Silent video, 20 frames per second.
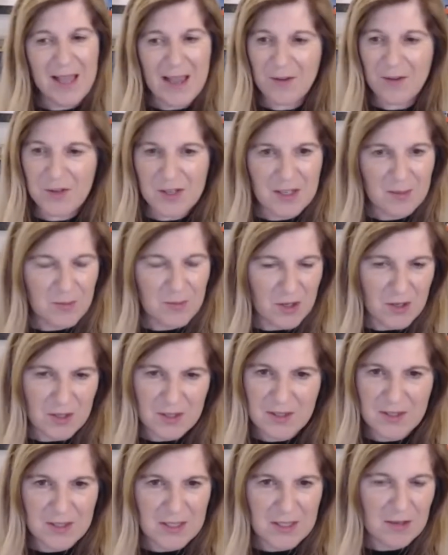African
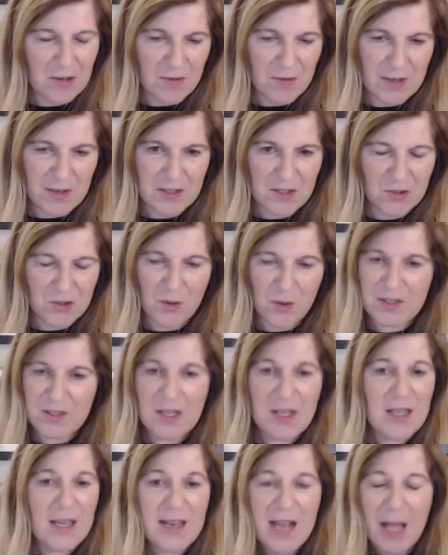Americans seeing horrendous stories.
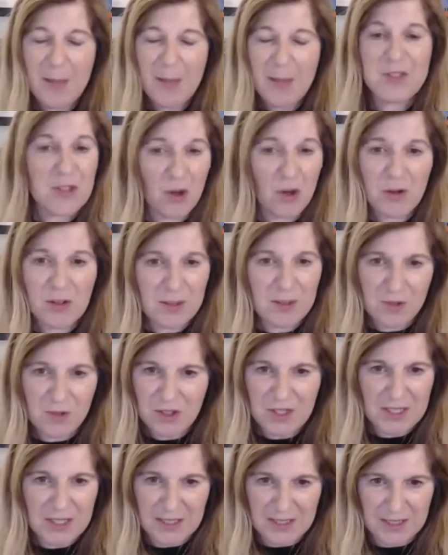It happens in all
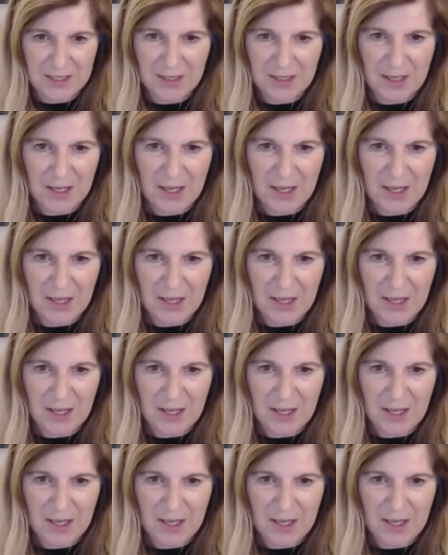communities.